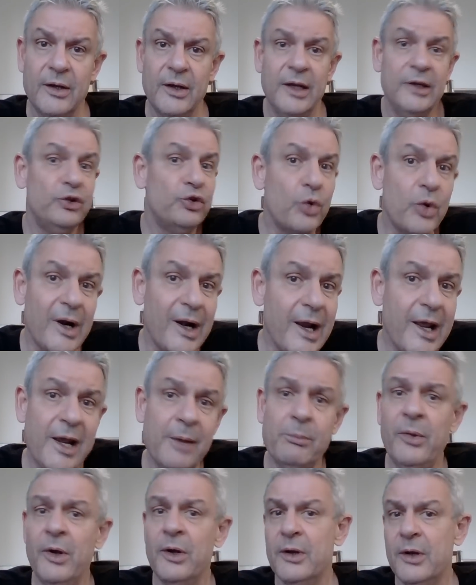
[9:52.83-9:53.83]
and to
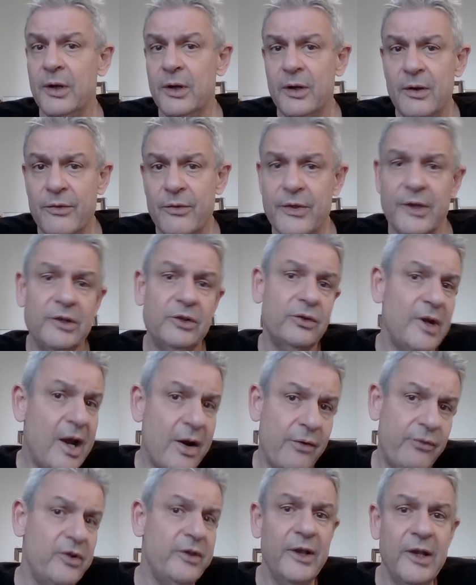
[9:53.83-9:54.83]
claim that
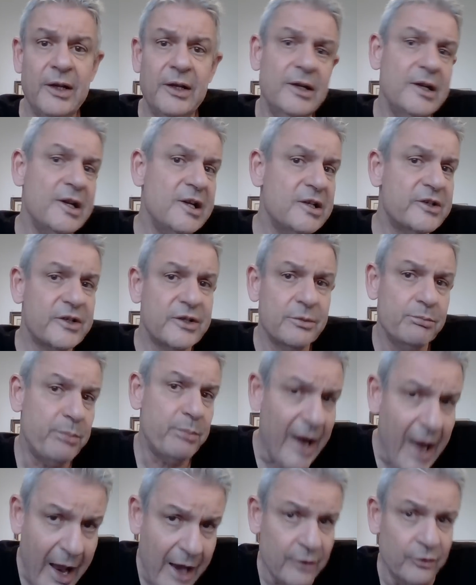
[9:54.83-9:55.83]
everything is
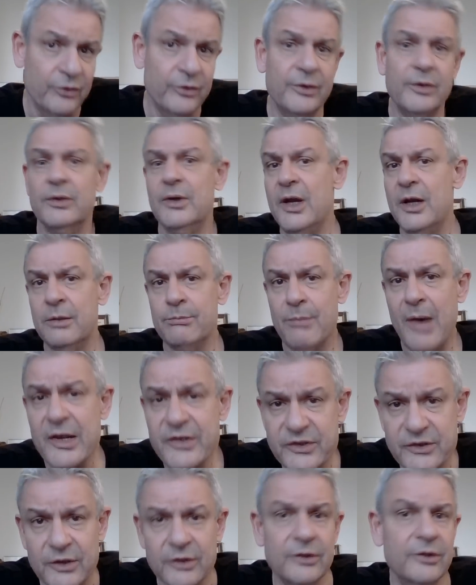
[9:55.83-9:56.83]
planned and
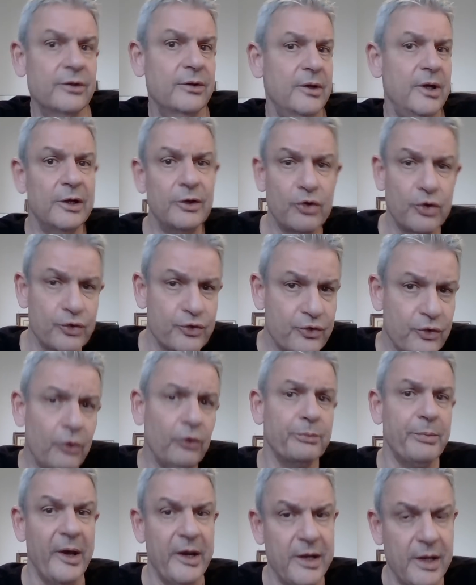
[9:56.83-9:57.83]
mastered and
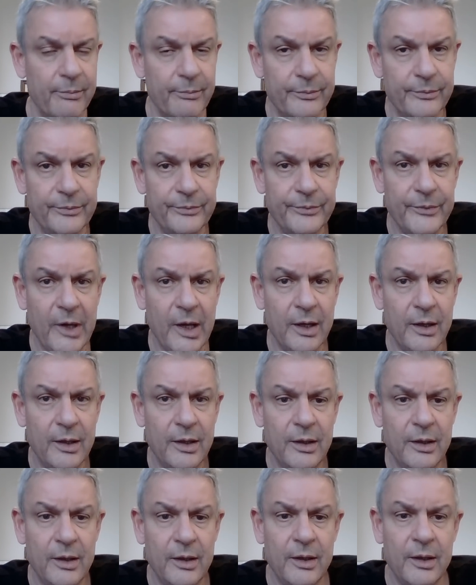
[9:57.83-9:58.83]
controlled by him.
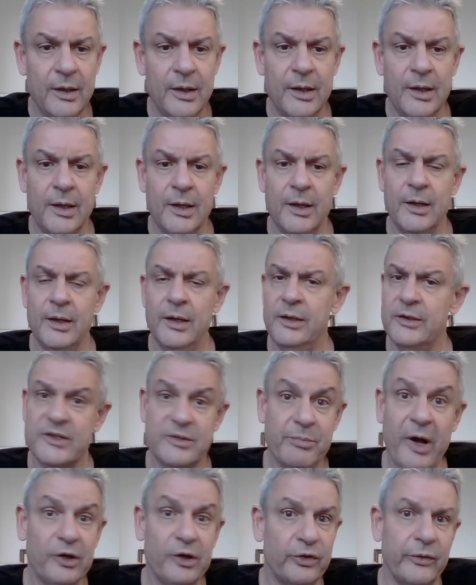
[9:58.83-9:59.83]
It's
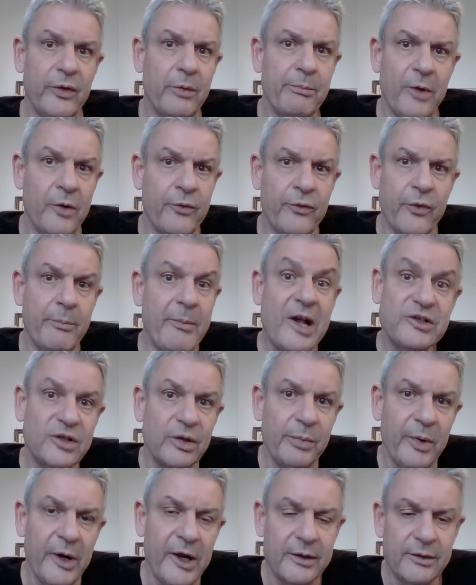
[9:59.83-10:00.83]
part of a
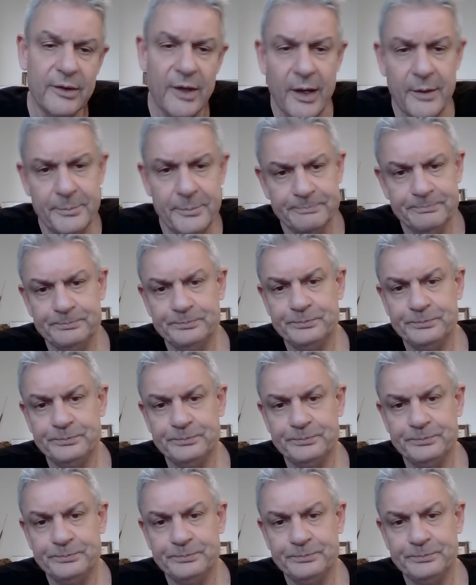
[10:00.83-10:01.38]
master plan, yeah?